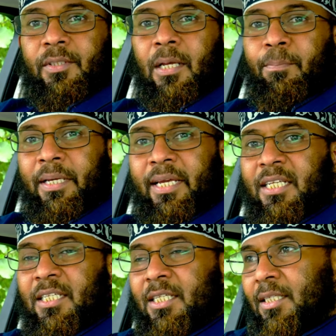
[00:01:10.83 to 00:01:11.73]
It
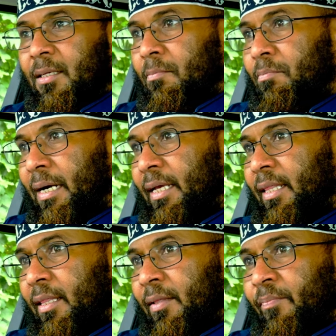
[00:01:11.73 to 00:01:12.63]
begins by
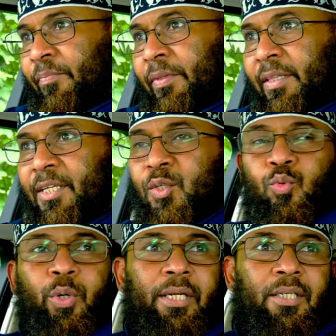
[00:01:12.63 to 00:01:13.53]
these
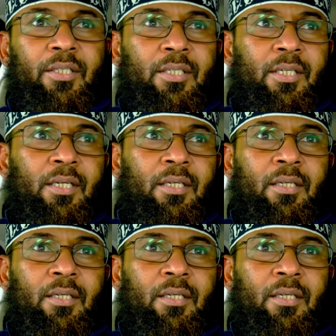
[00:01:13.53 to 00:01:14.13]
twins,